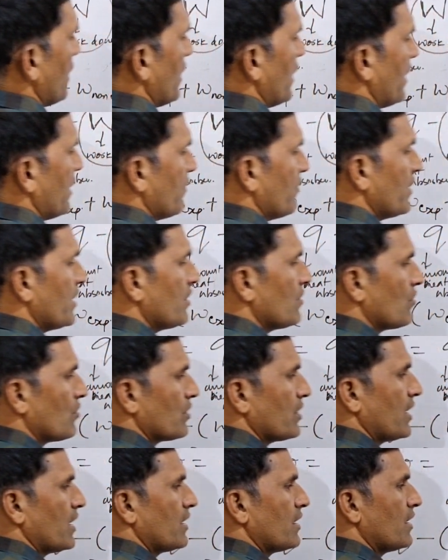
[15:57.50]
And we
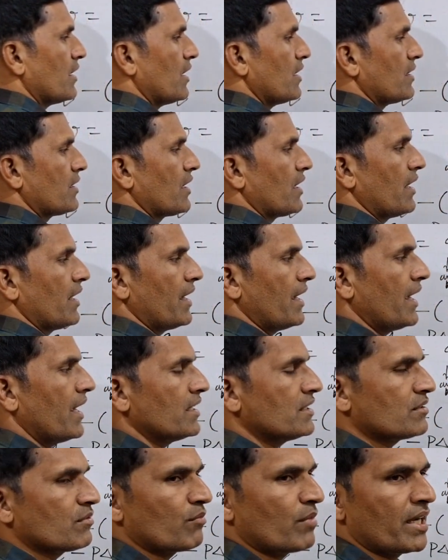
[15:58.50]
know that delta
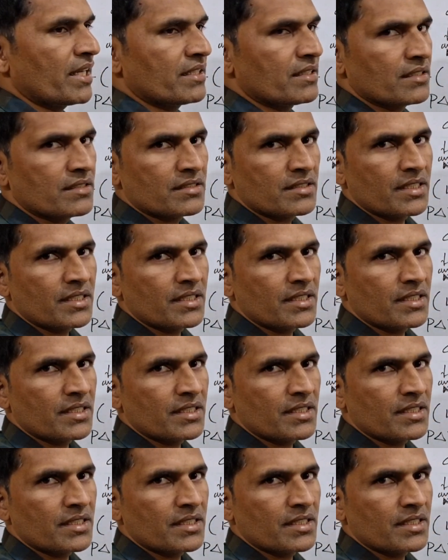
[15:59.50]
H minus